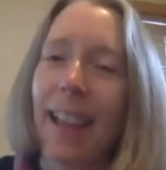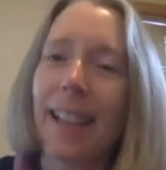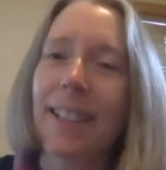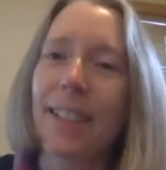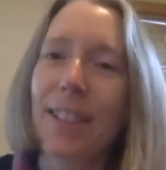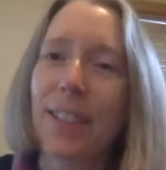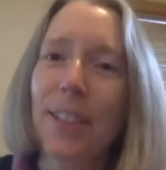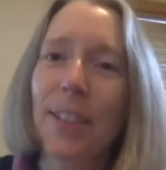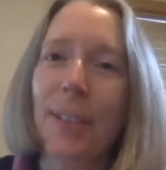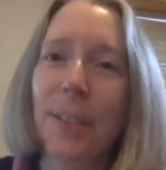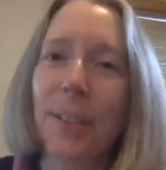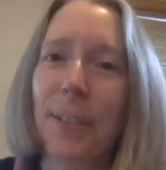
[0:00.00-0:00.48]
and
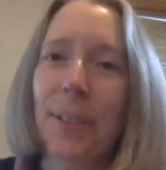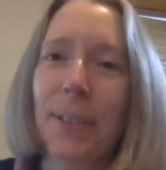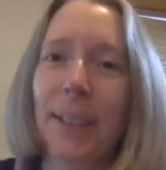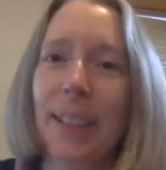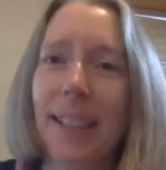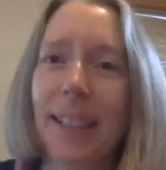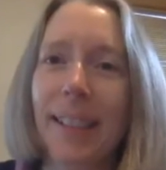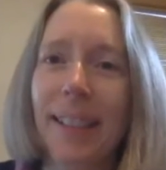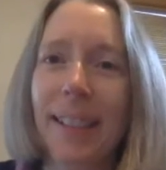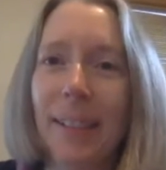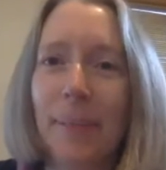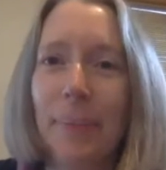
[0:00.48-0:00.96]
so
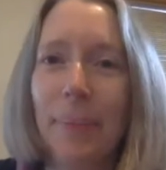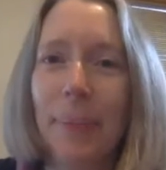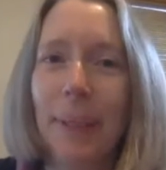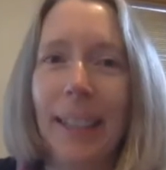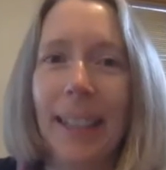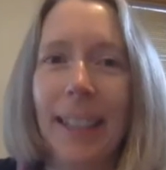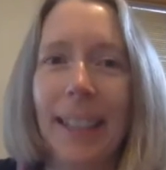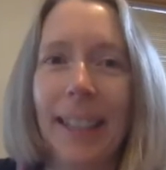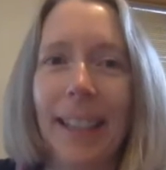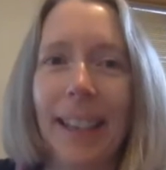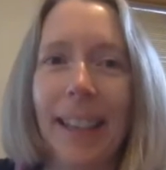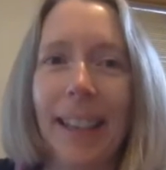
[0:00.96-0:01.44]
it'll
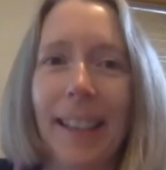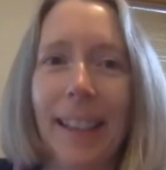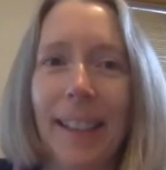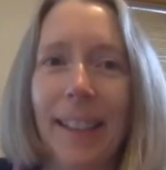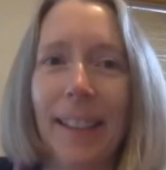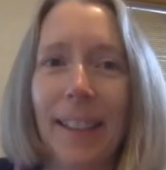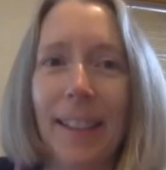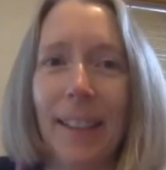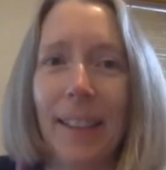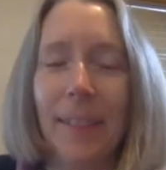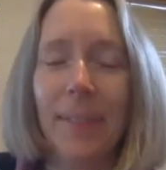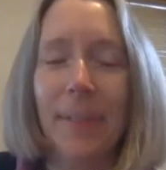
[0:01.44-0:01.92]
be
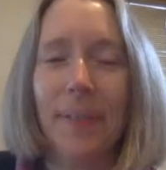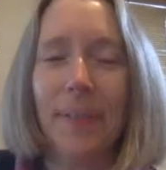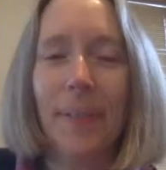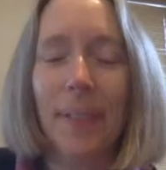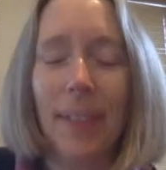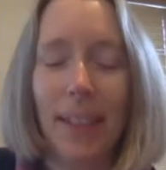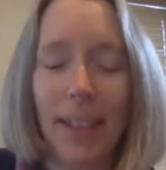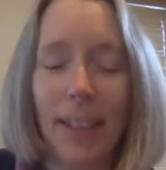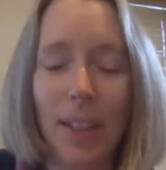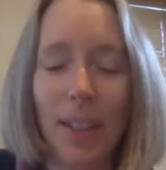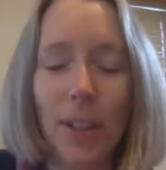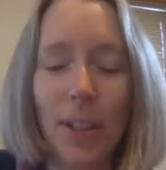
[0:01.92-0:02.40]
uh,
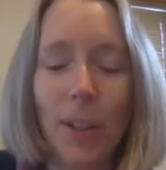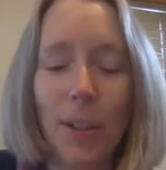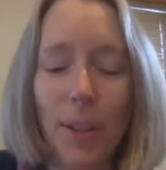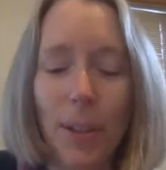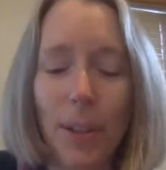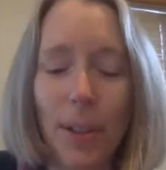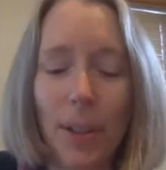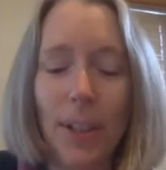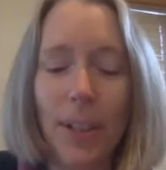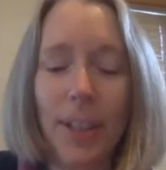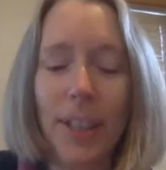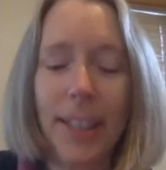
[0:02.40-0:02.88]
New
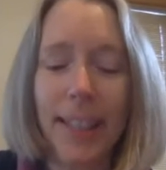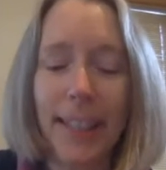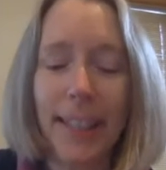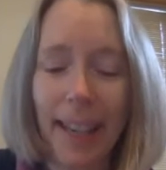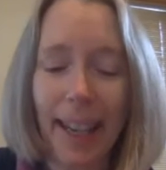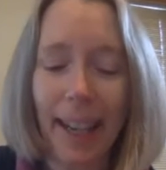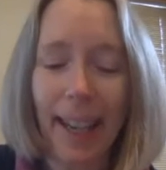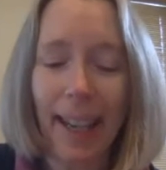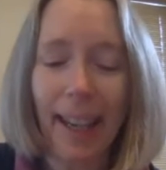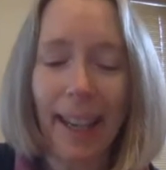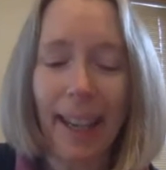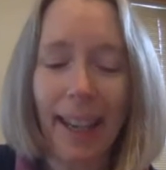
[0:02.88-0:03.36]
Year's
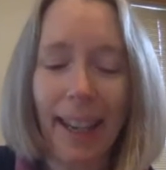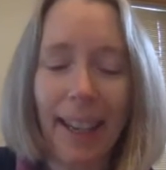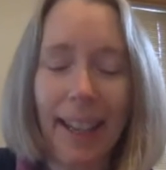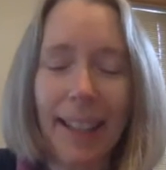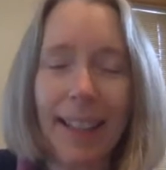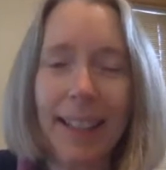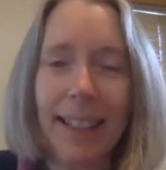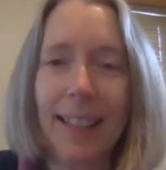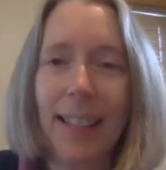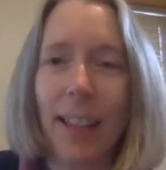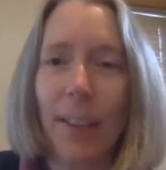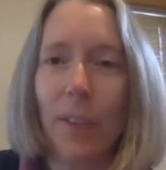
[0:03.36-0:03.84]
Day
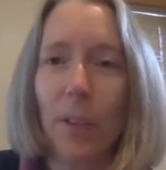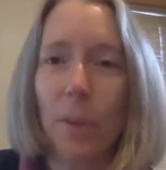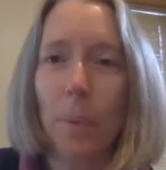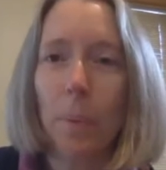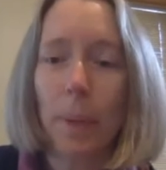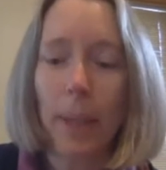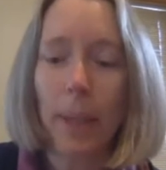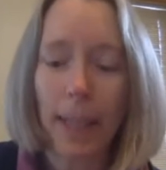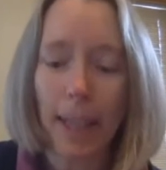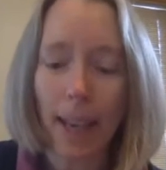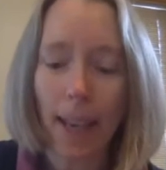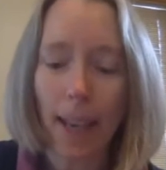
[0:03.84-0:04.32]
at 7
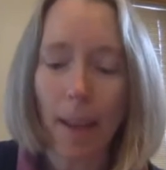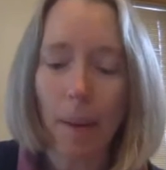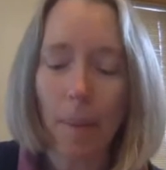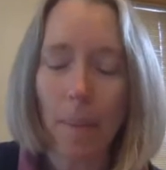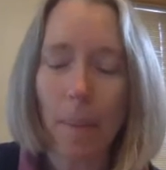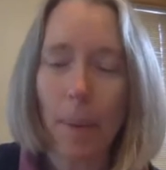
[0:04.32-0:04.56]
p.m.